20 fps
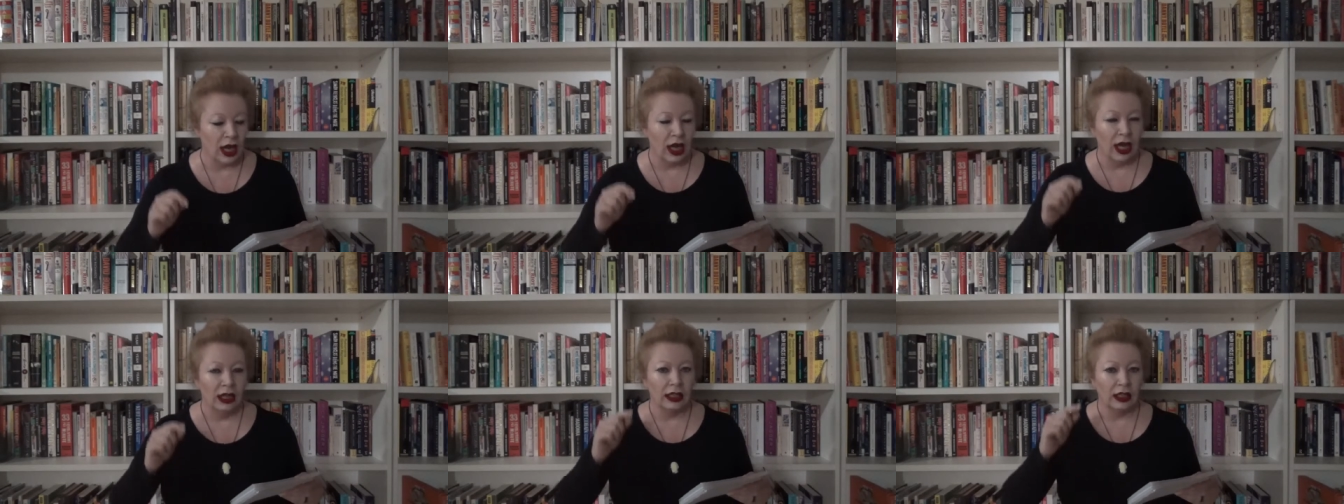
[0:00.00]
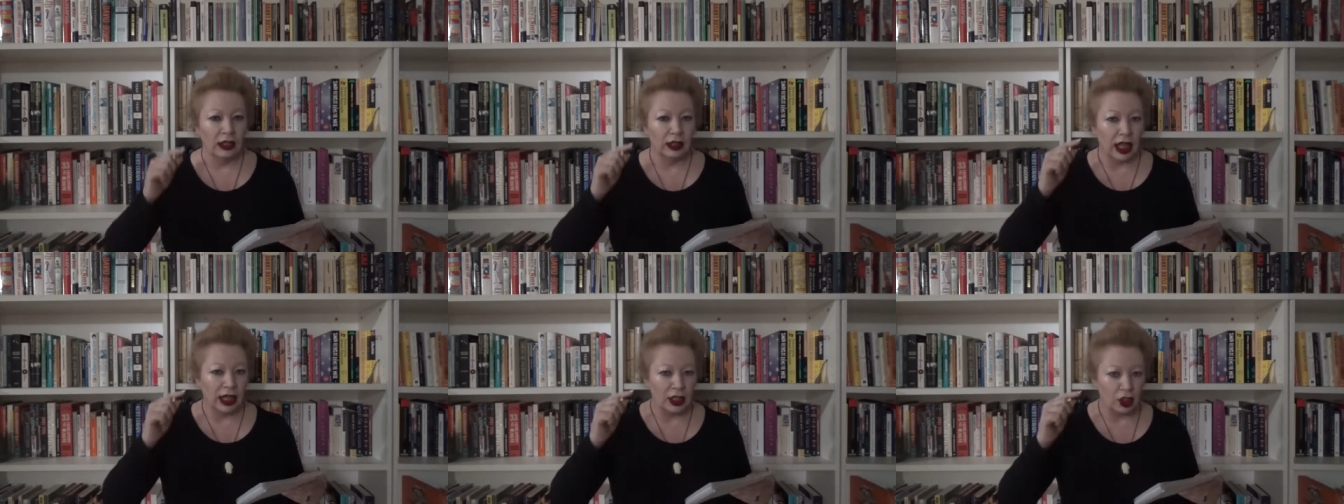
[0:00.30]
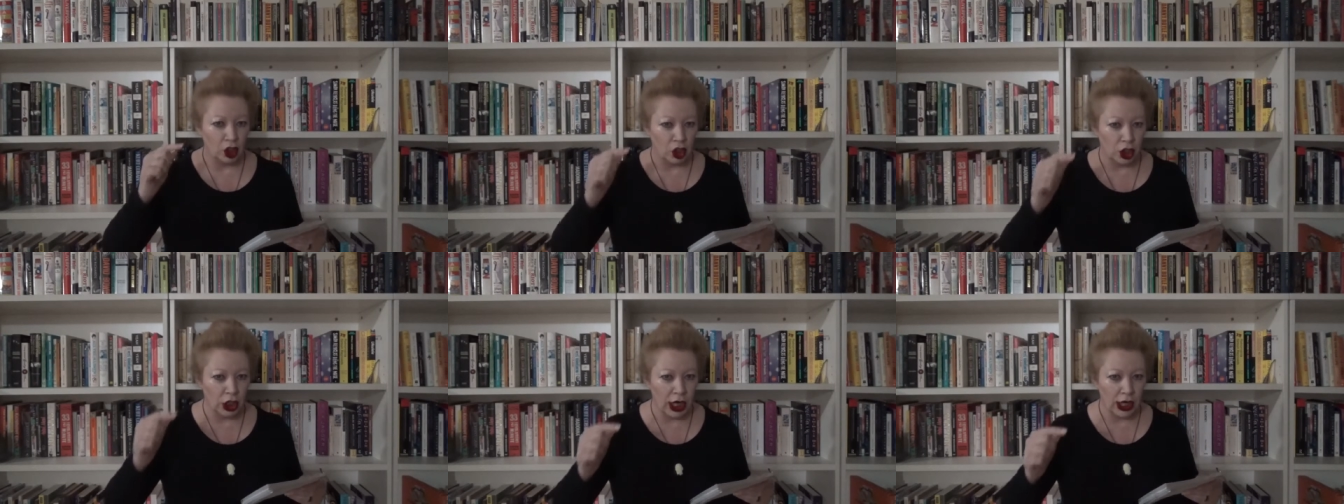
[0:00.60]
that they
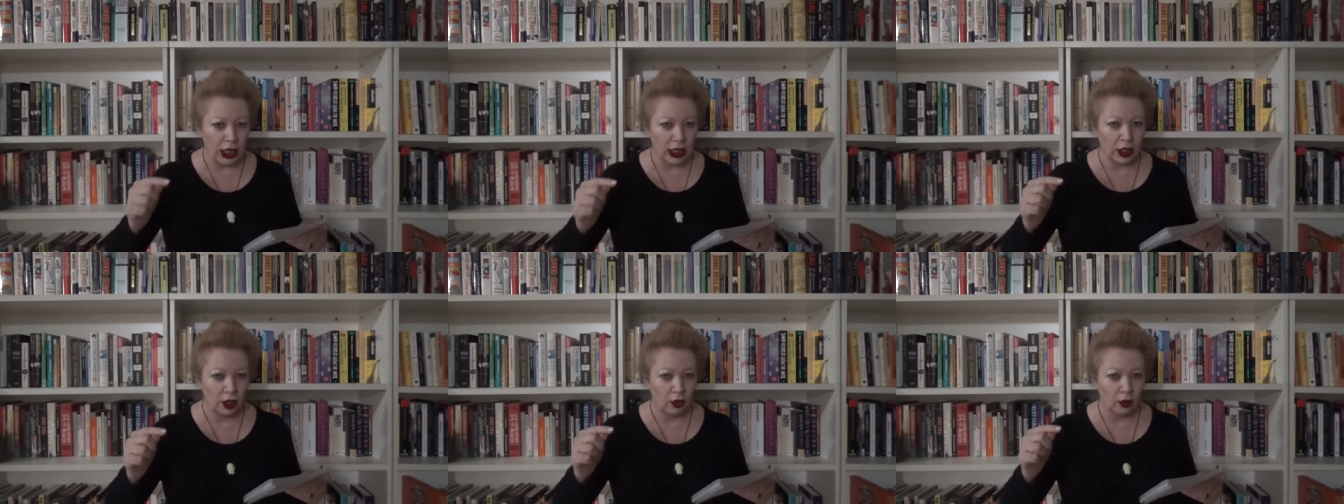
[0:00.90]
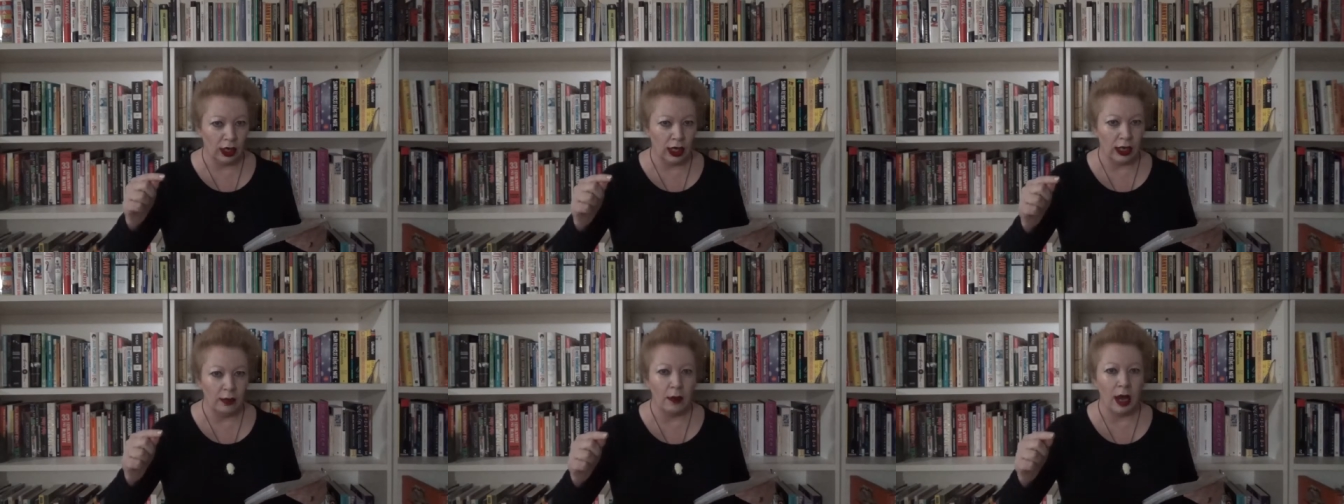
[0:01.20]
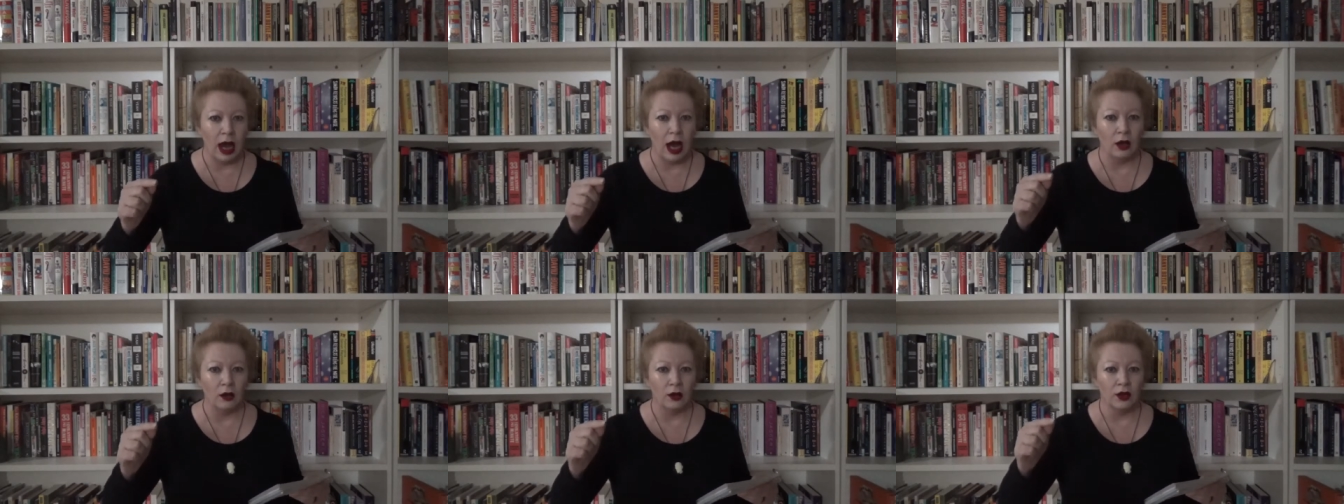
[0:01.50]
check their
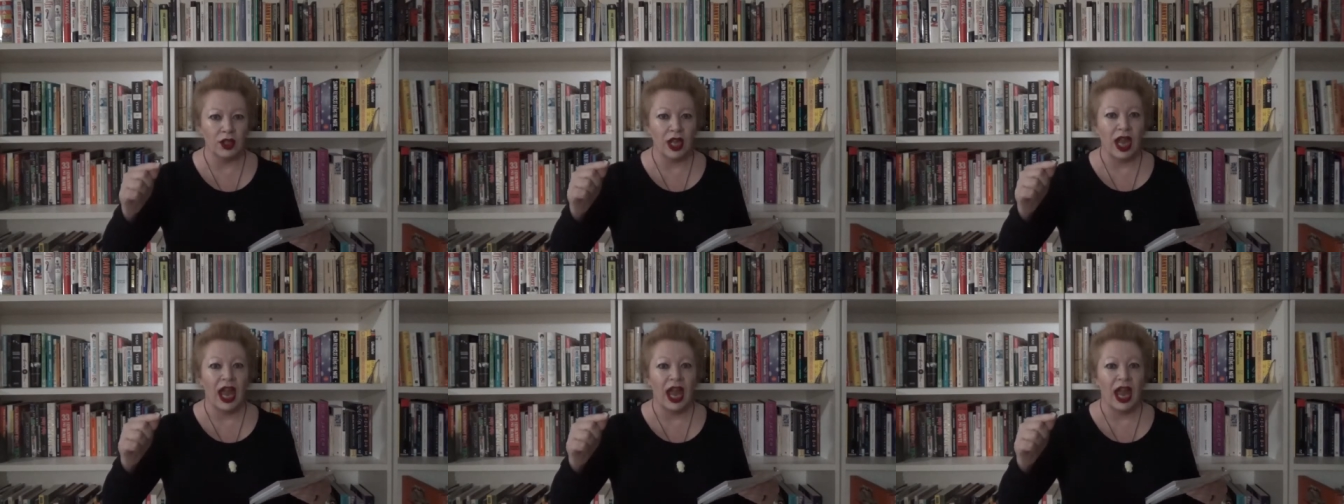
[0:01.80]
emails